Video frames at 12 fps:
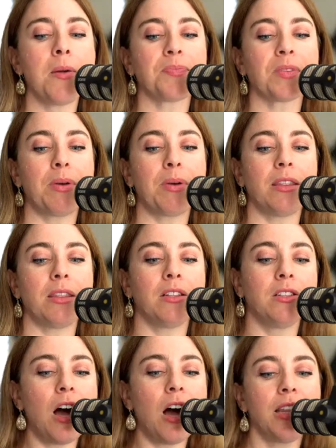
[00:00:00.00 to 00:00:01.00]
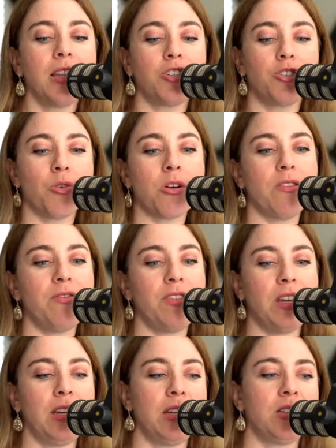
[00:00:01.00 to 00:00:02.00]
But the long and the short of
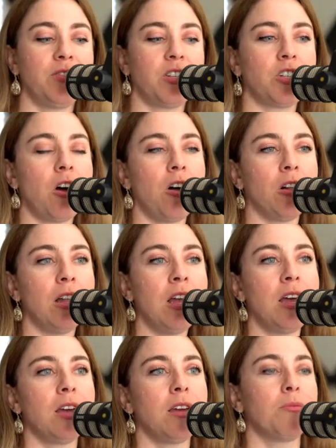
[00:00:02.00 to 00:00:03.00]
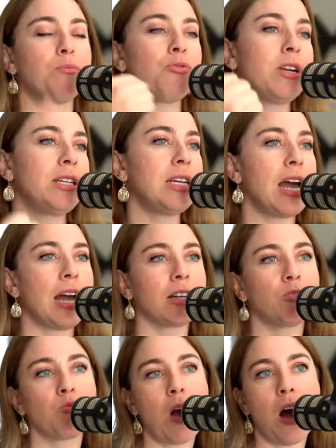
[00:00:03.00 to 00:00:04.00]
it is, Vishal, pre-tax,
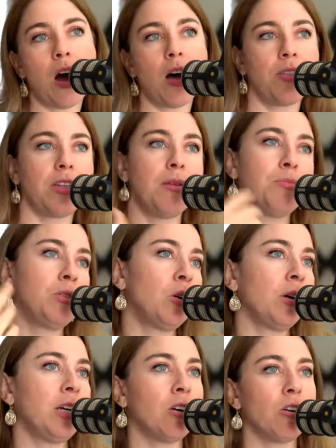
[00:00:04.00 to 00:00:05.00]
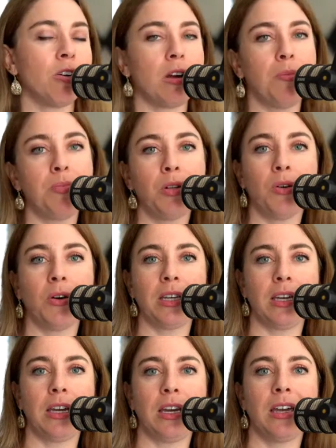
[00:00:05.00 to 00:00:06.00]
Roth, employer,
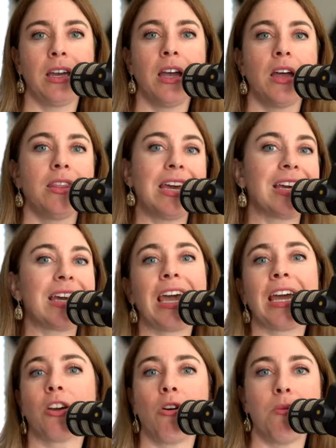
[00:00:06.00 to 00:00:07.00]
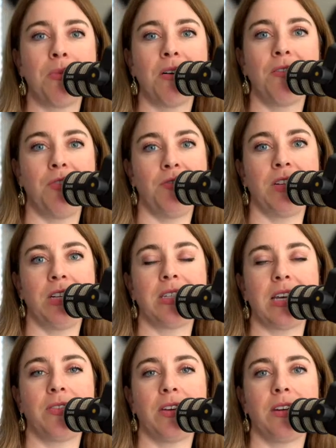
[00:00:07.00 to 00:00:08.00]
employee, they can't go above
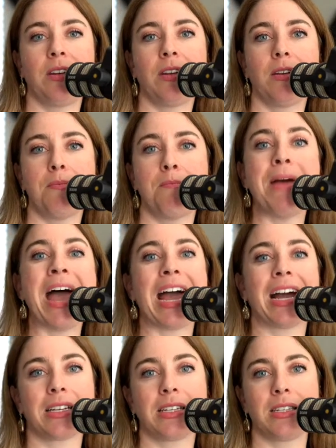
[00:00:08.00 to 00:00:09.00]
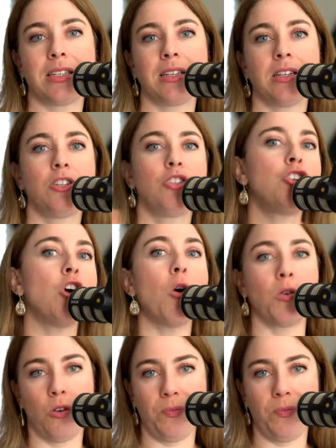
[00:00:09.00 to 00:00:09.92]
57 max total.